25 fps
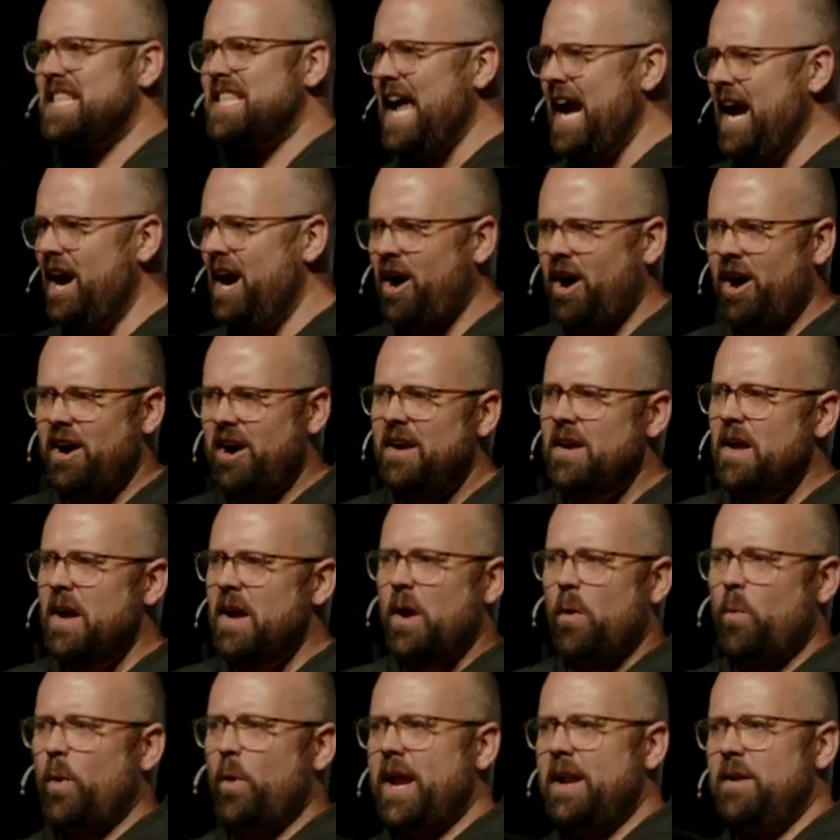there
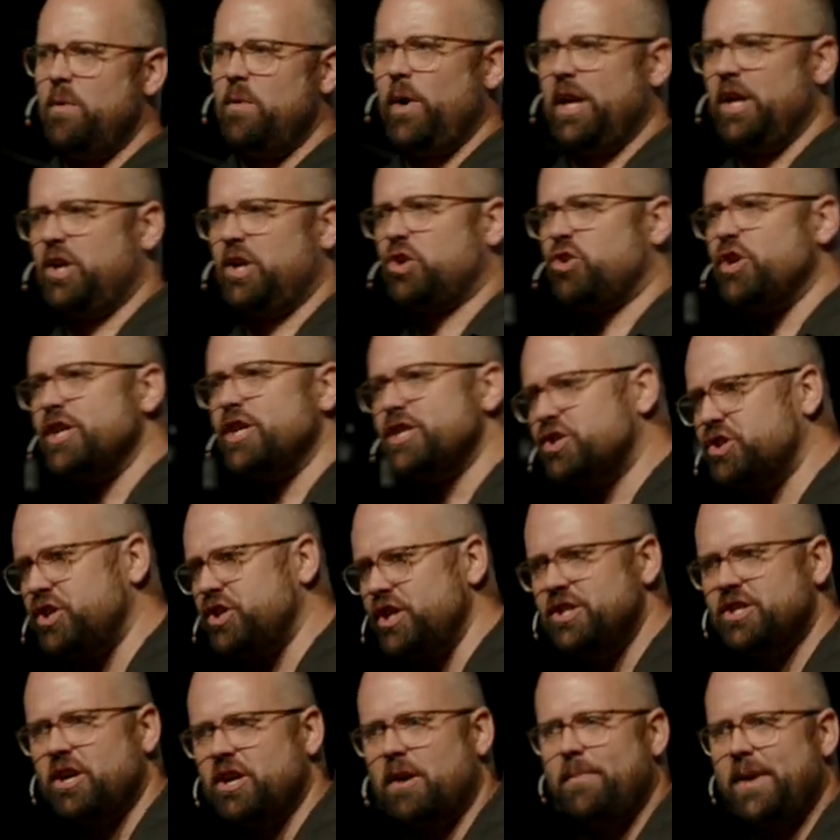when, when
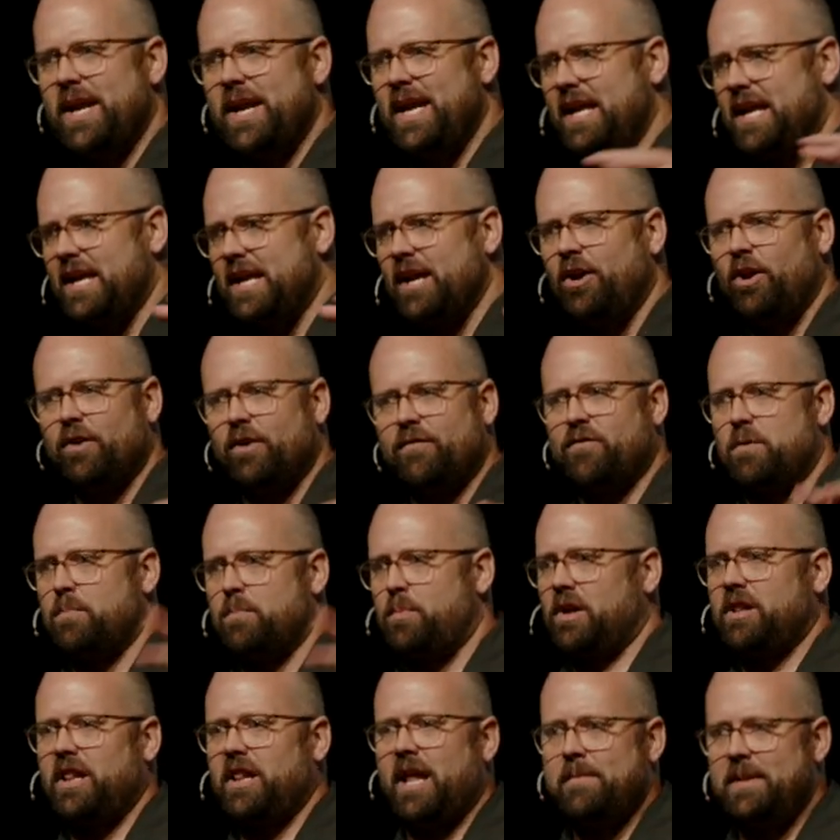Christians are being killed for
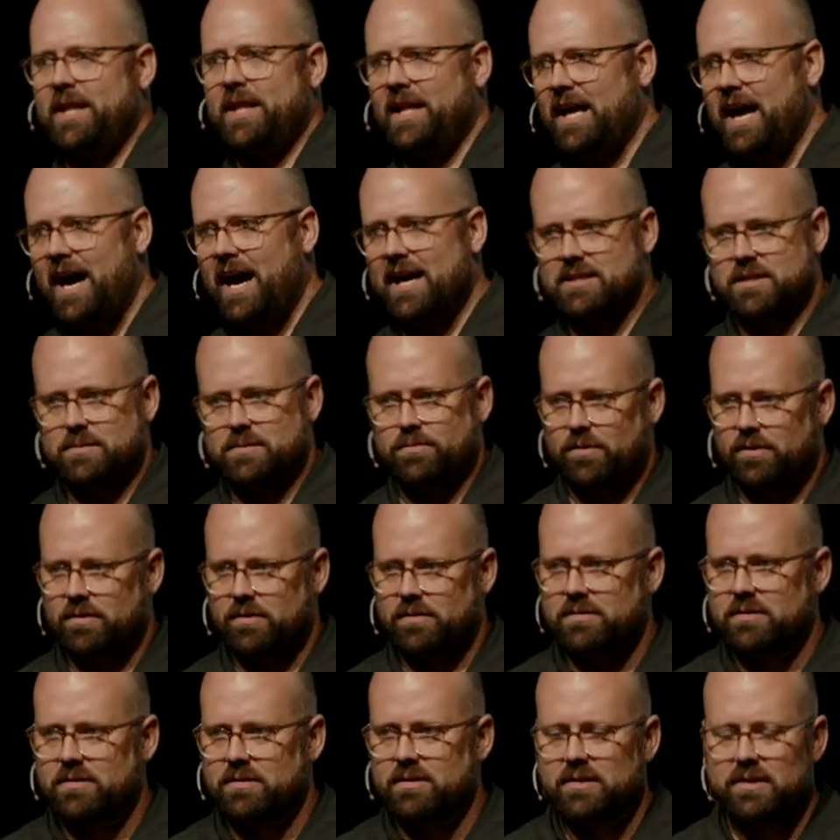proclaiming the gospel.
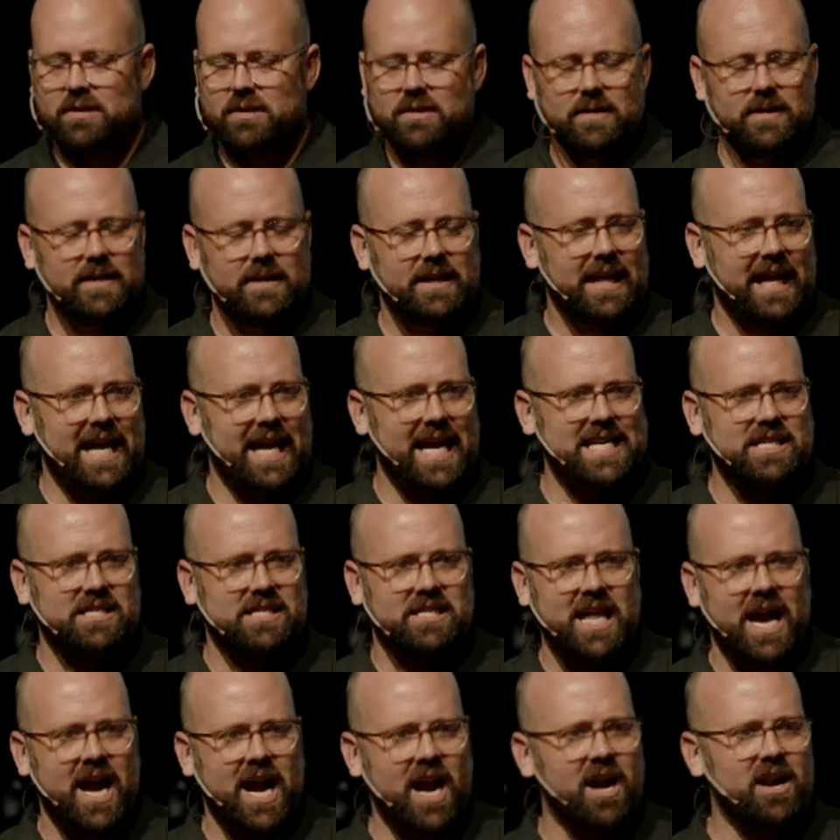He's
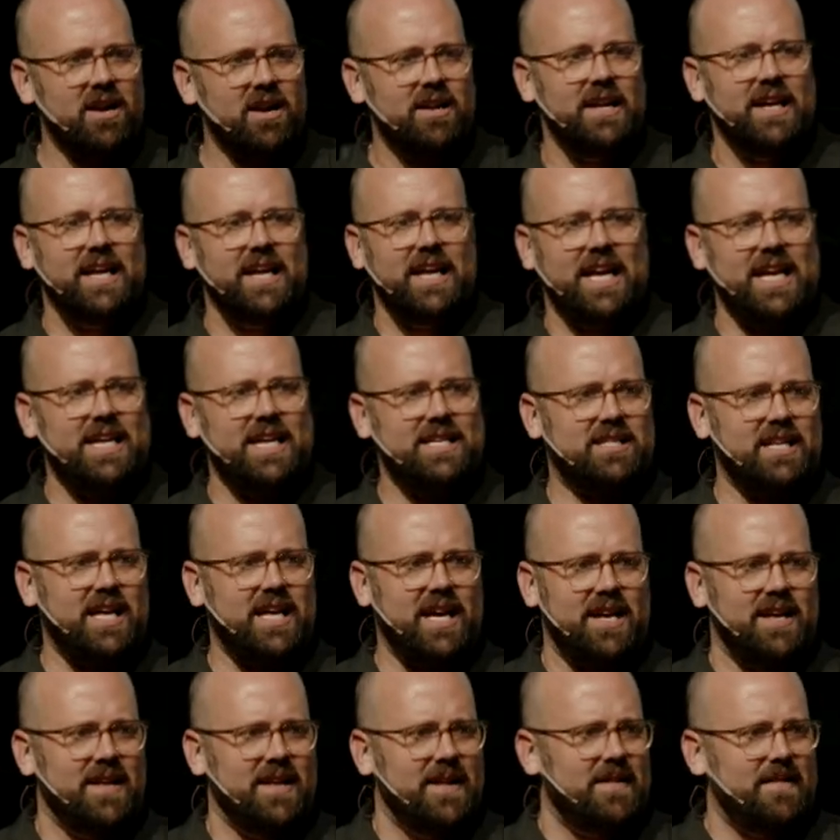there, he's, a,
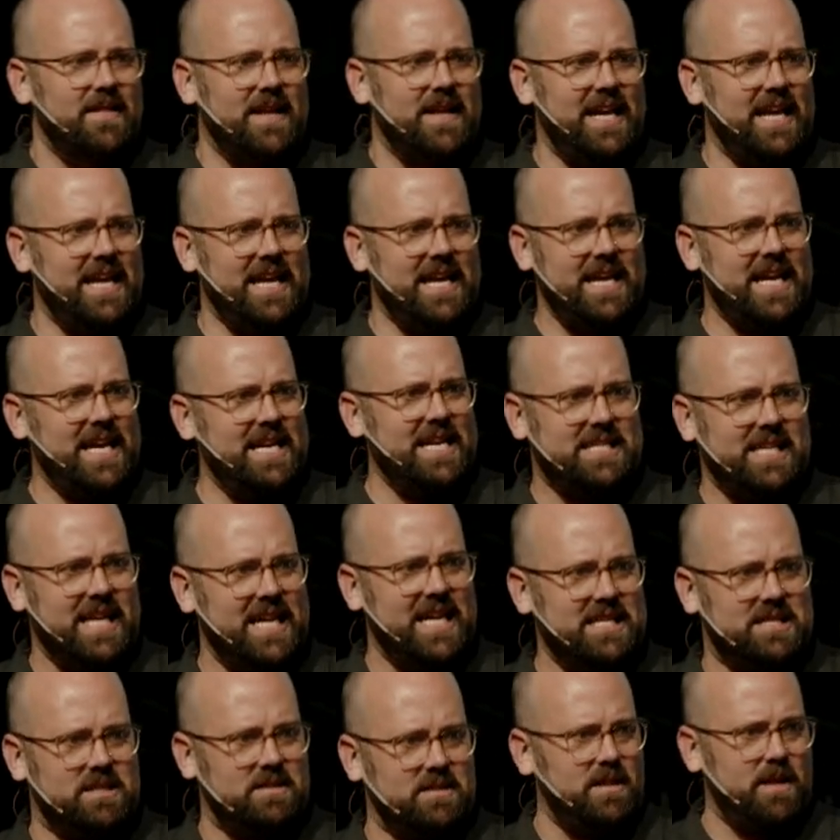uh, he, he's,
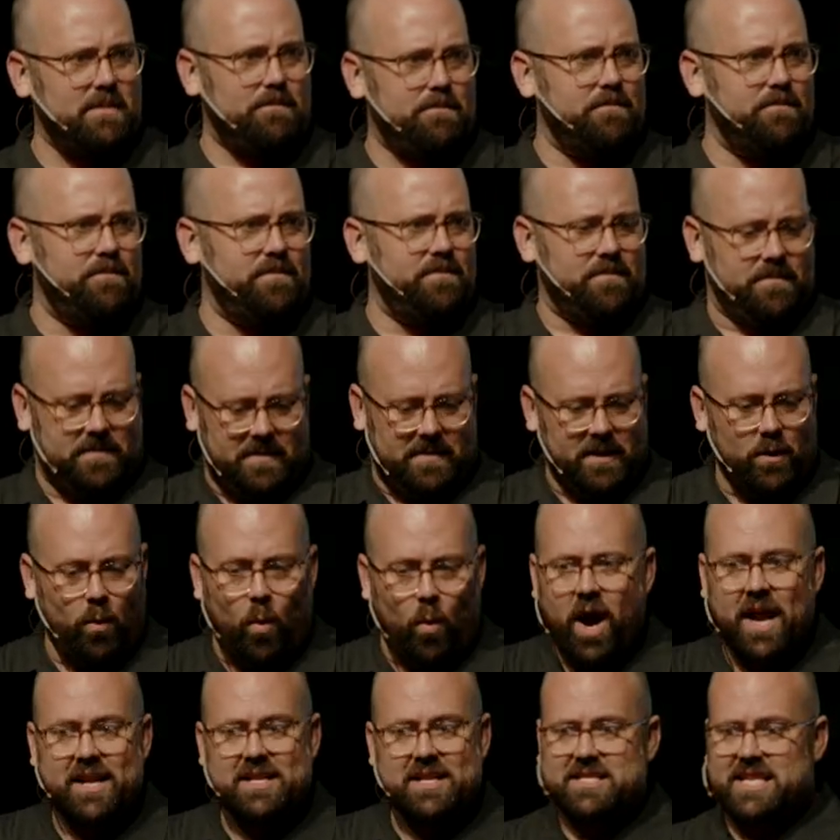he's the, the
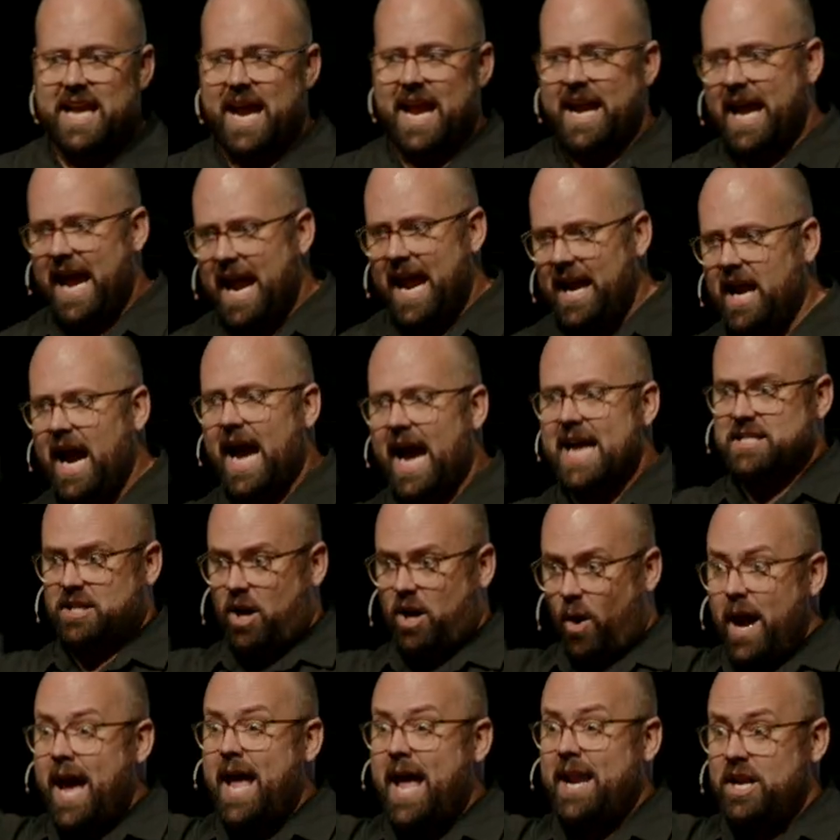one saying, Hey guys,
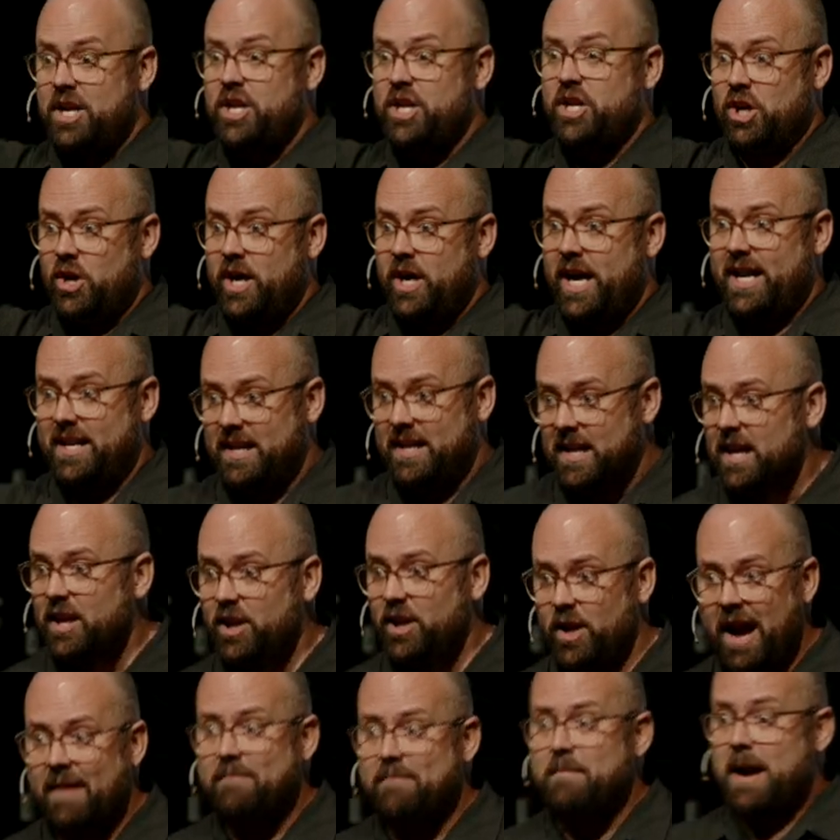go ahead and do it.
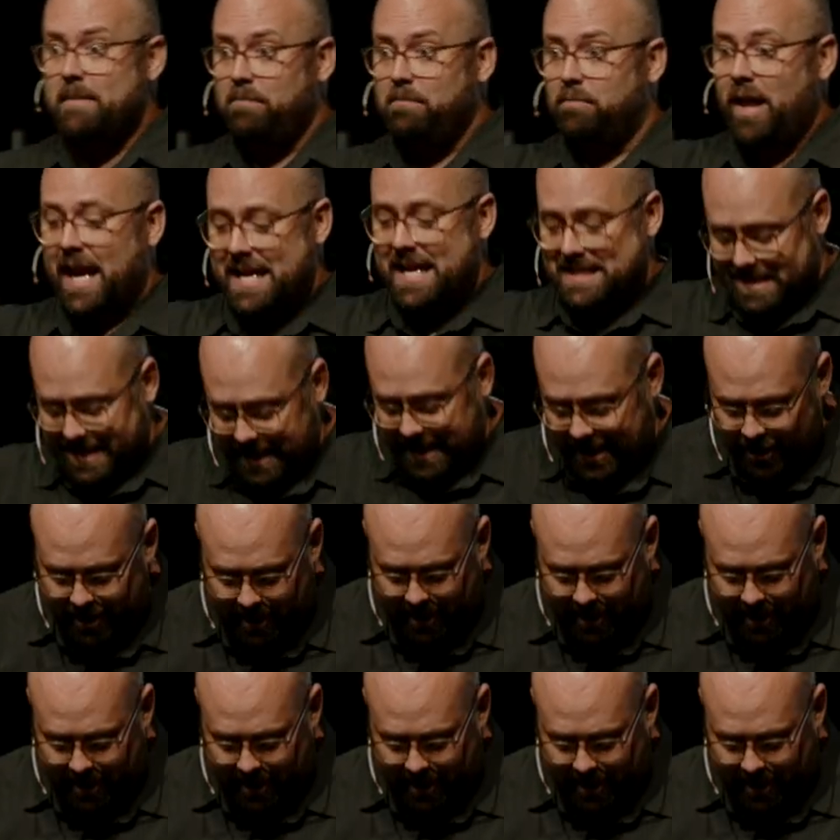You have my blessing. You